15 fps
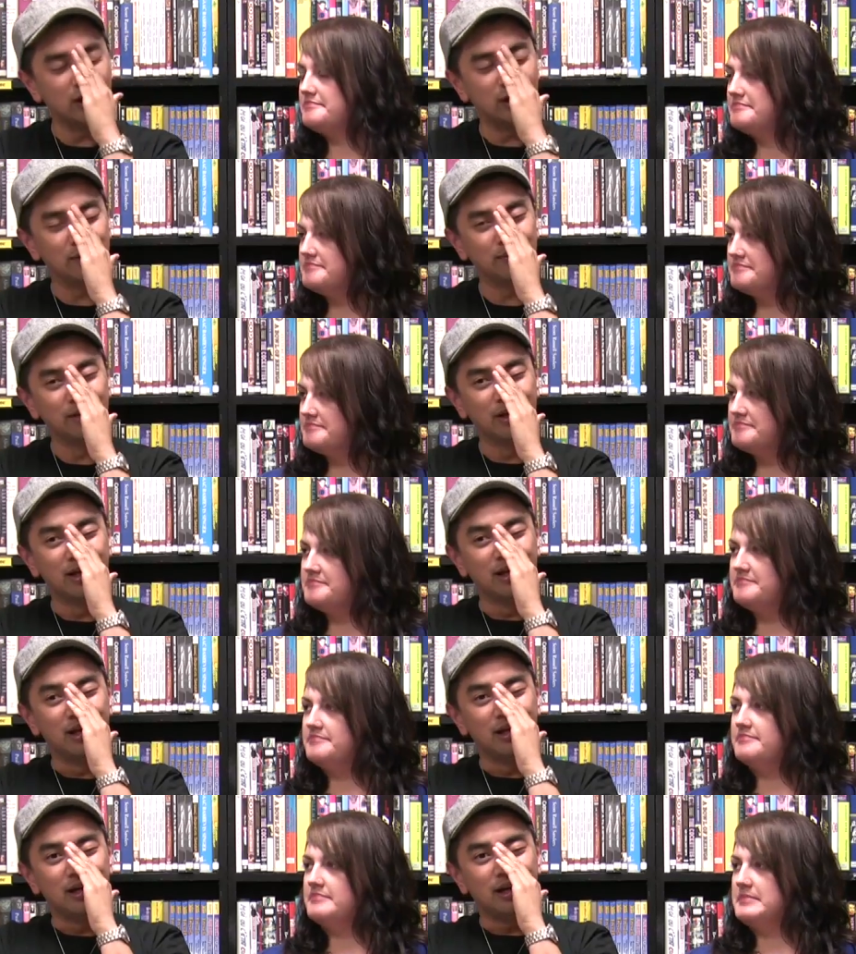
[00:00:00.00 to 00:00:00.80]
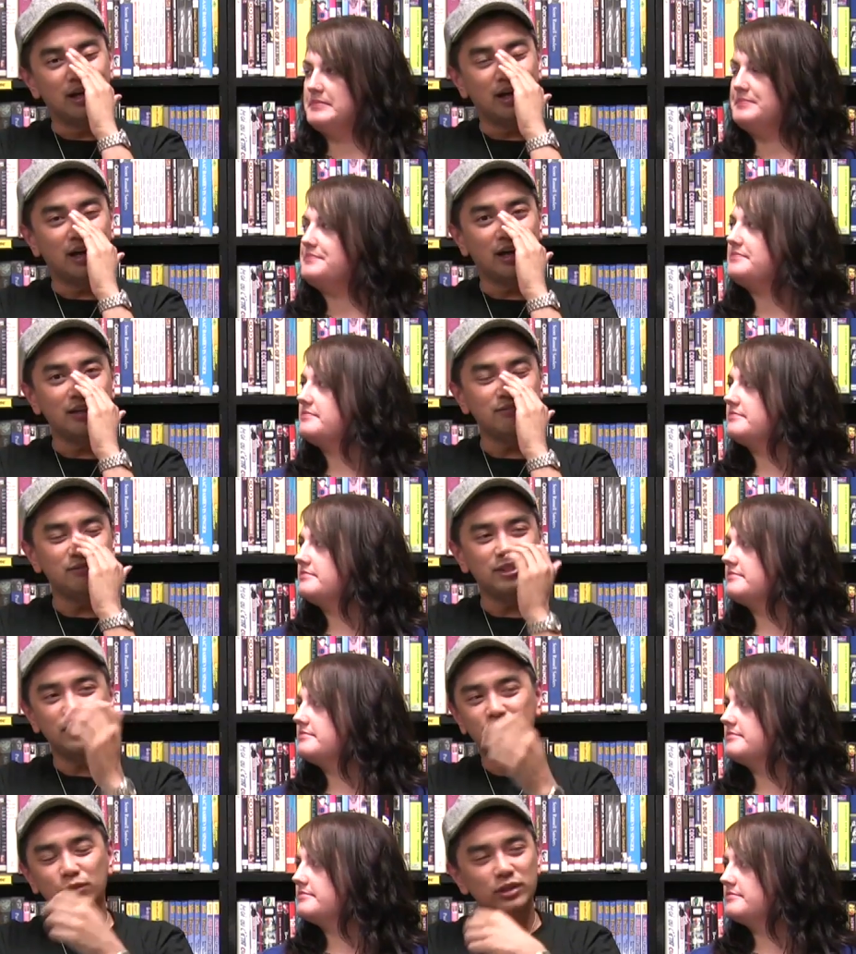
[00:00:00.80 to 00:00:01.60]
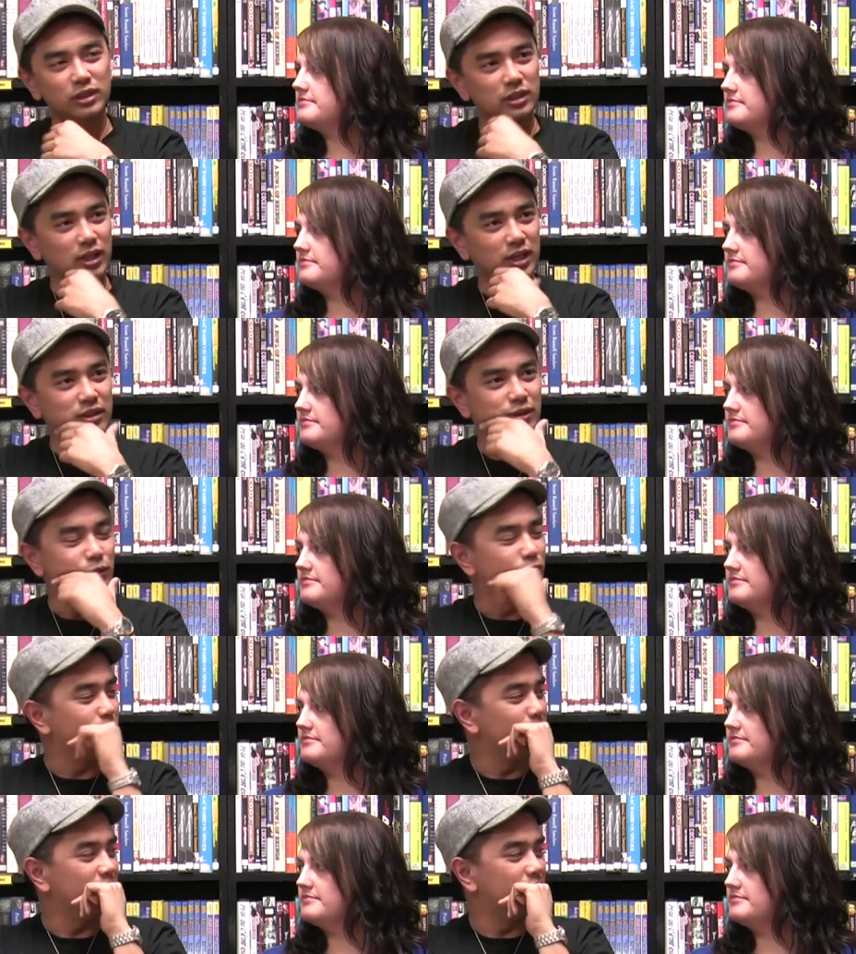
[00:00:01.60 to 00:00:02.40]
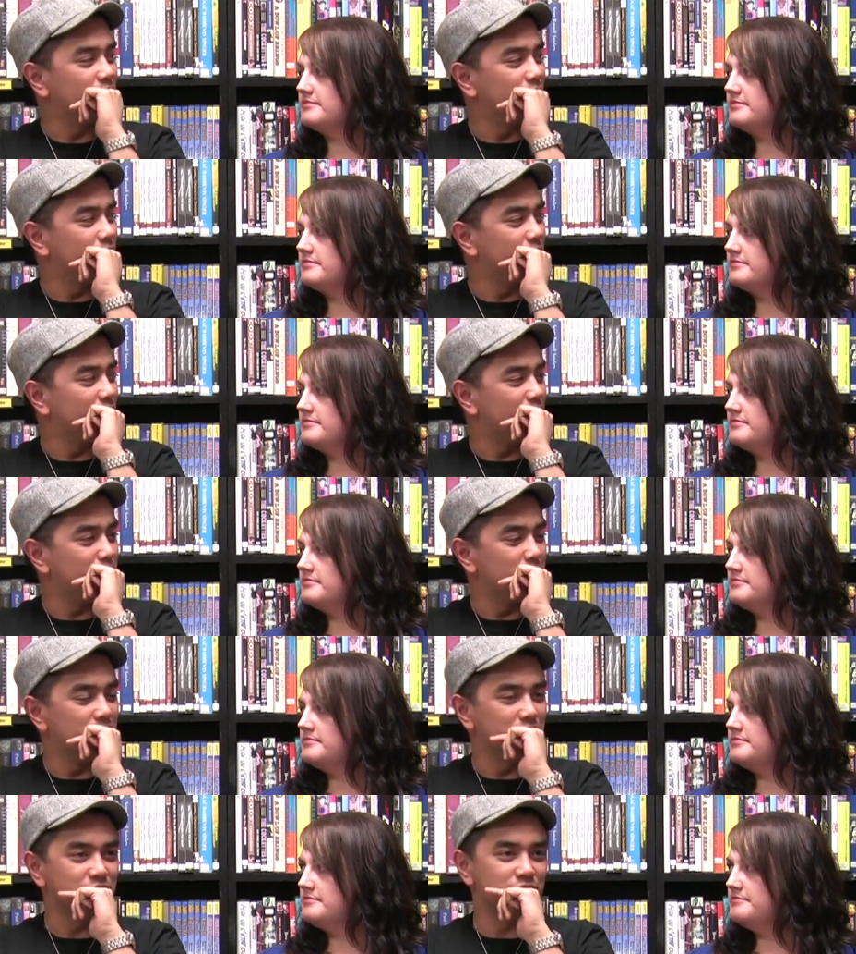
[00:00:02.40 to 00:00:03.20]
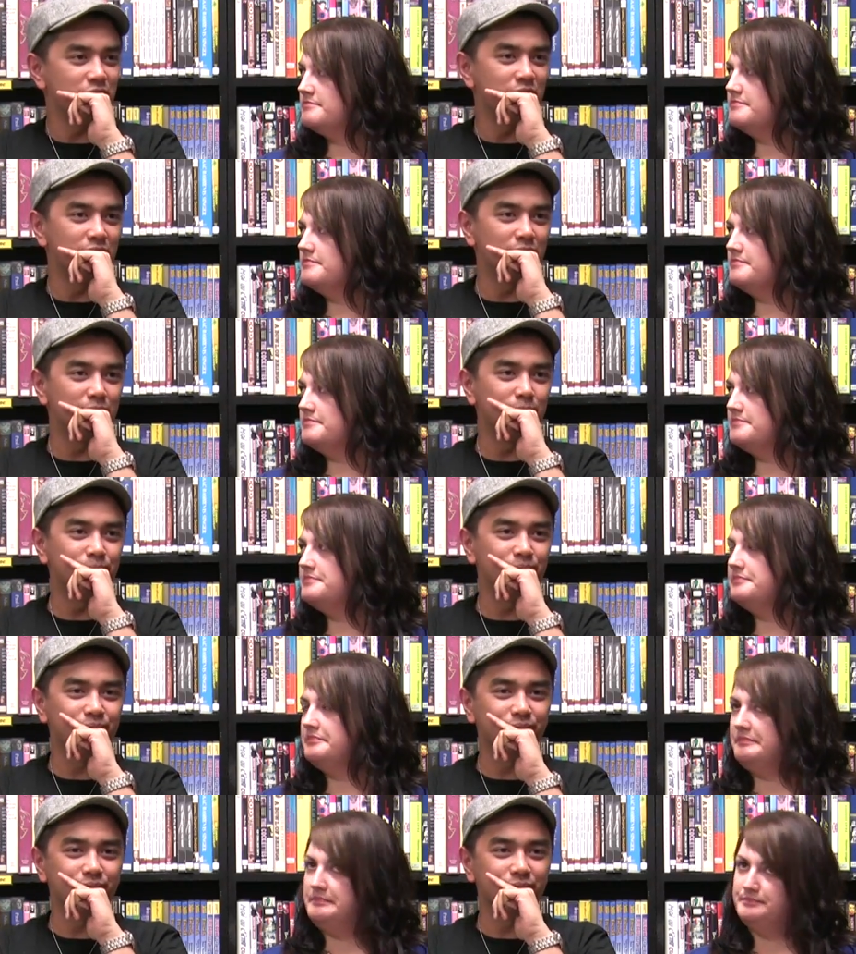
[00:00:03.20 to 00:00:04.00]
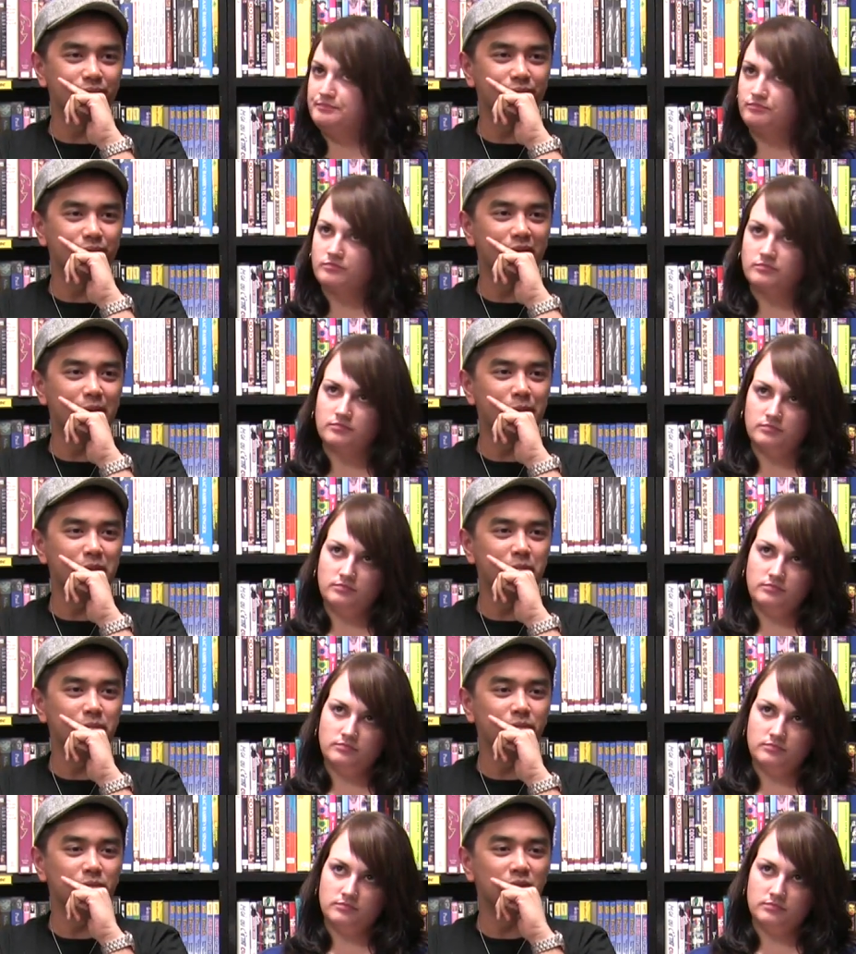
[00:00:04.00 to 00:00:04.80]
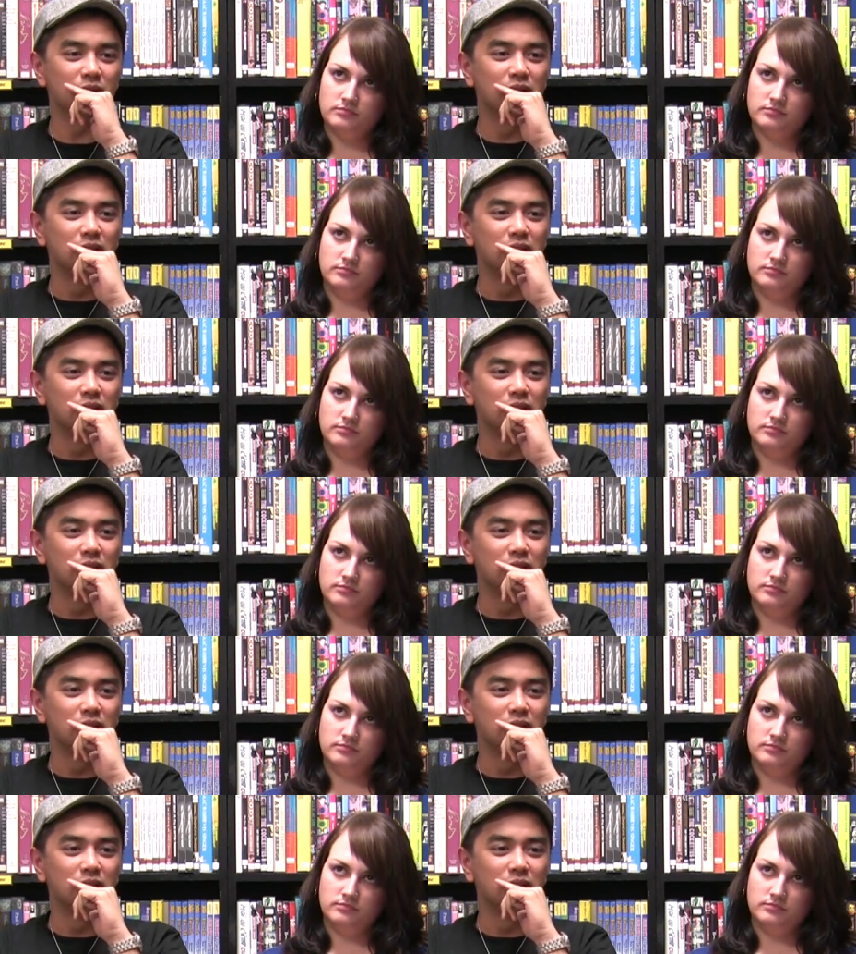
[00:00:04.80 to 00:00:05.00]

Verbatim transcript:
Speaker 1: Um, I didn't really like the remake all that much. Mm. Um, I mean,